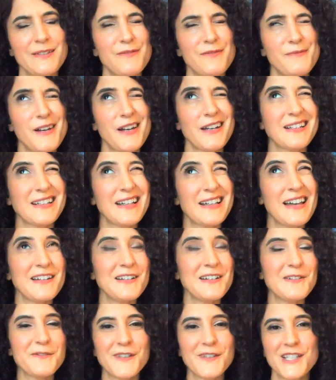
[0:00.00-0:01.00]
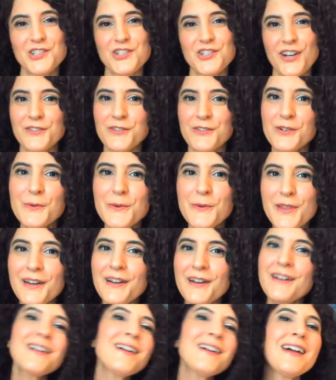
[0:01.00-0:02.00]
of mine kind of in general with
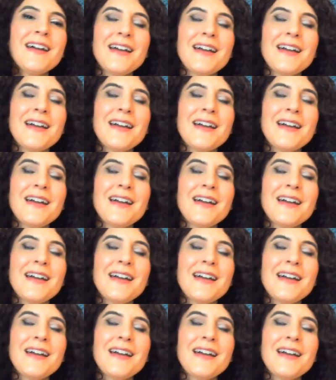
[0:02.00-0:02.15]
her,